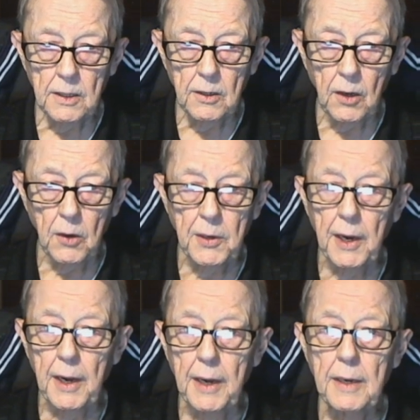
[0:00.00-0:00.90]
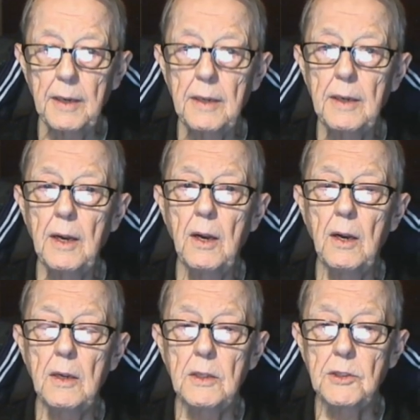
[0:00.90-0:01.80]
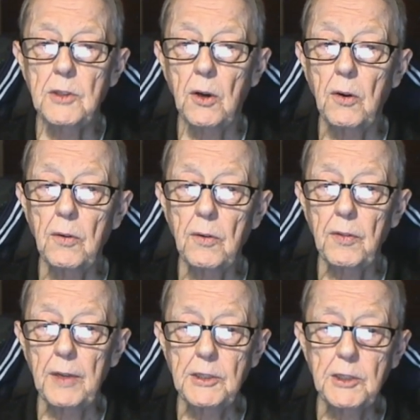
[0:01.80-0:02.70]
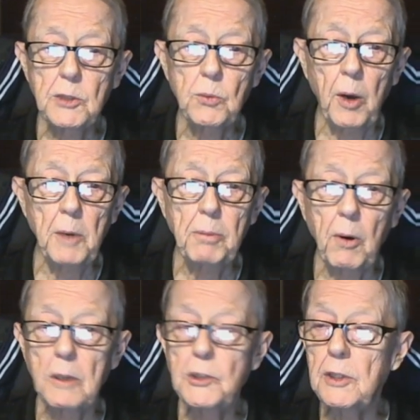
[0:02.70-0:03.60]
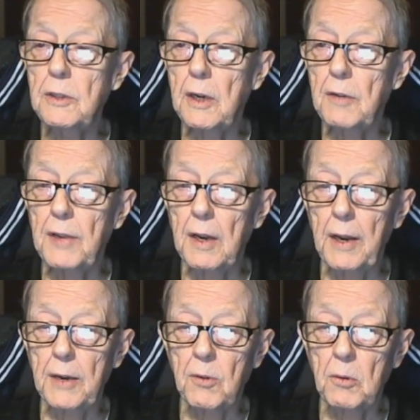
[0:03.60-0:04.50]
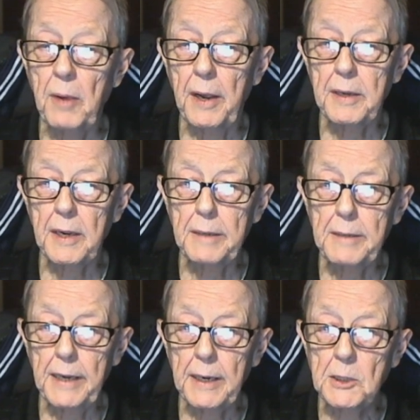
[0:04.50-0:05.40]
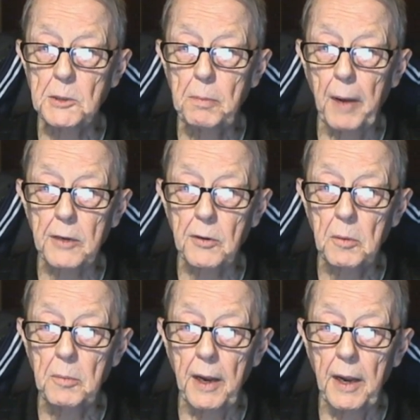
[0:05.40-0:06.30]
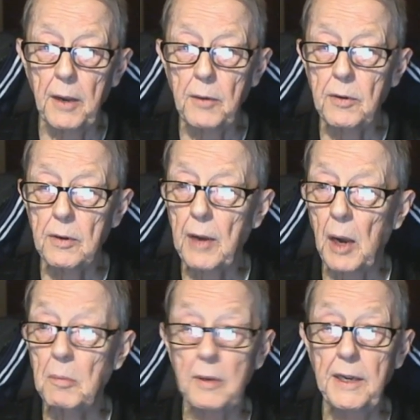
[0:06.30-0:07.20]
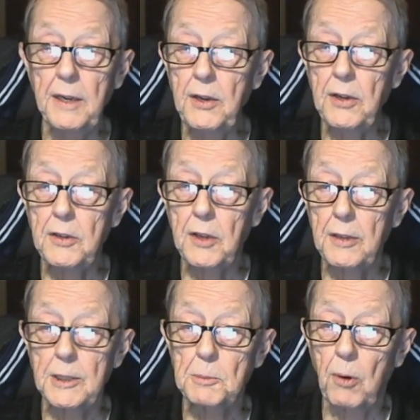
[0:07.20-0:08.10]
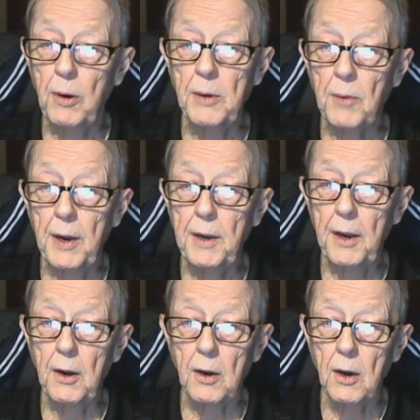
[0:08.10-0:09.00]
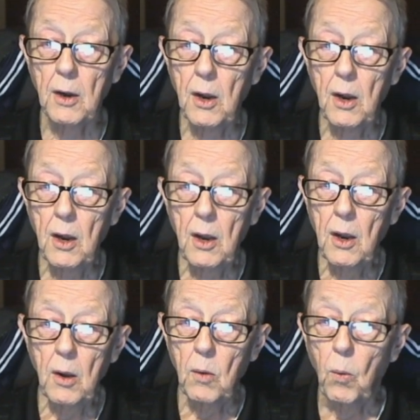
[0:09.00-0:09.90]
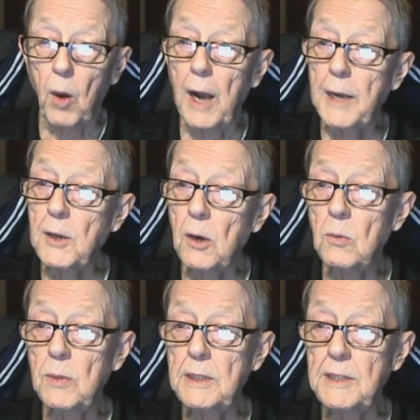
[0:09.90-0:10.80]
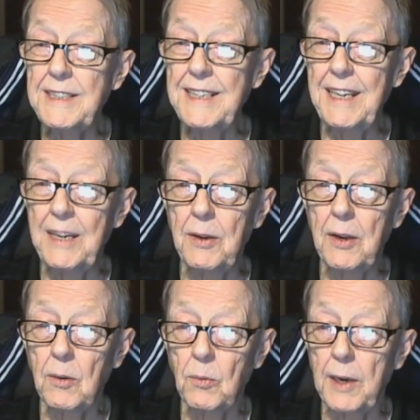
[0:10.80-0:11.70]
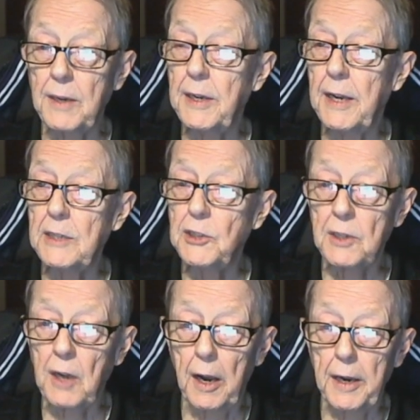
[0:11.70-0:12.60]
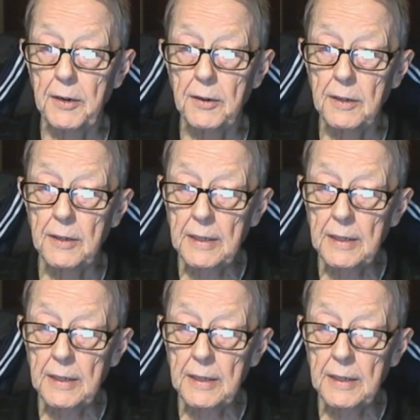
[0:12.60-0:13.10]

Okay, so this is one portion of the electromagnetic spectrum, and I'm leading you to this point right here. Why don't we see radiation higher?